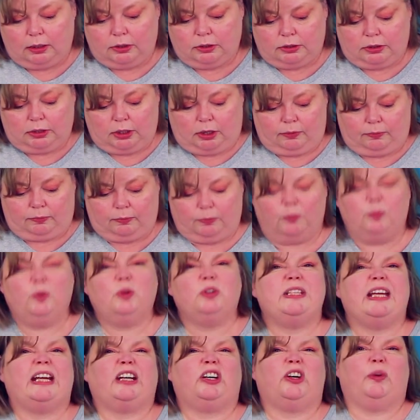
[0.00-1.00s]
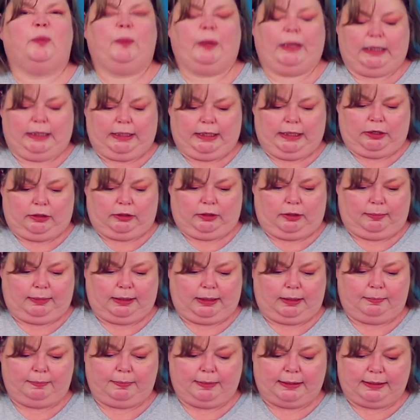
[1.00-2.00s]
So we'll decorate it here in a
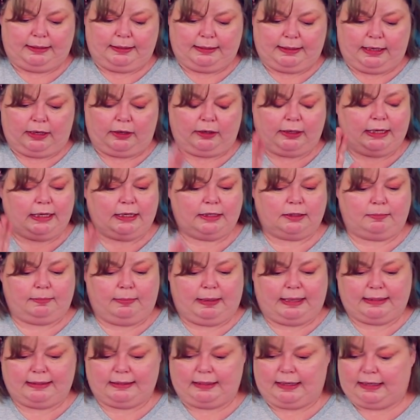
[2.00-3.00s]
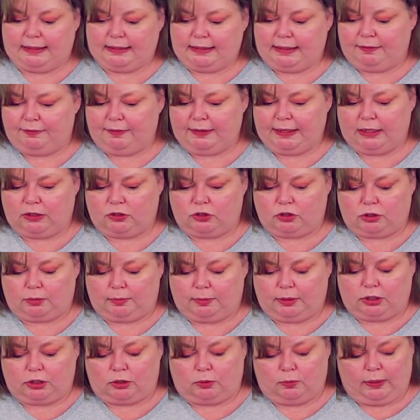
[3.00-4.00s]
minute, but there is my scientific
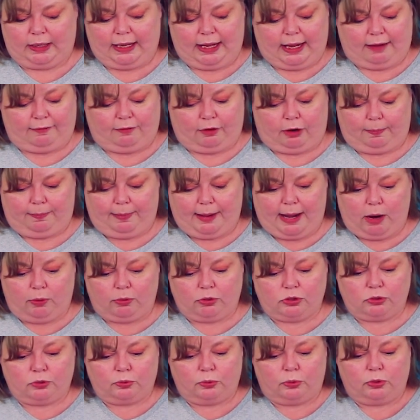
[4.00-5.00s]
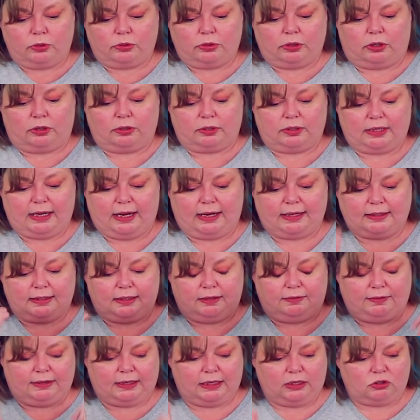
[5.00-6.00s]
instrument. So we have our power source, our
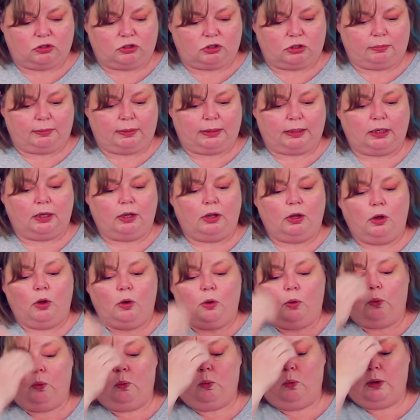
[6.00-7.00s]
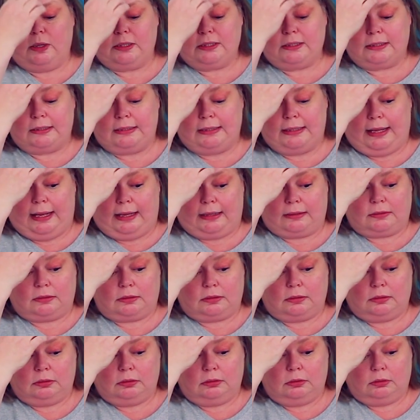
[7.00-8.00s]
scientific instrument. What's
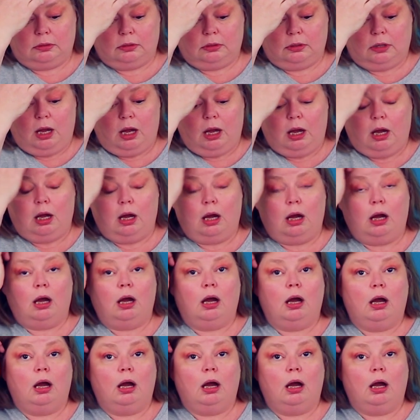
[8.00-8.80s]
next? Oh,